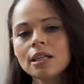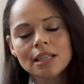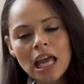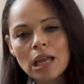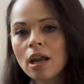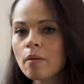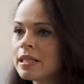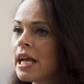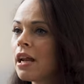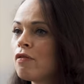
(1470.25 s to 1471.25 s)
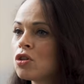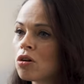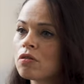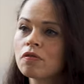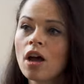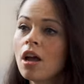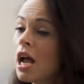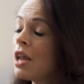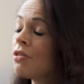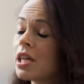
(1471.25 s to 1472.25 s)
saying I'm a daylight photographer
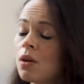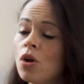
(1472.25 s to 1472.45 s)
and thinking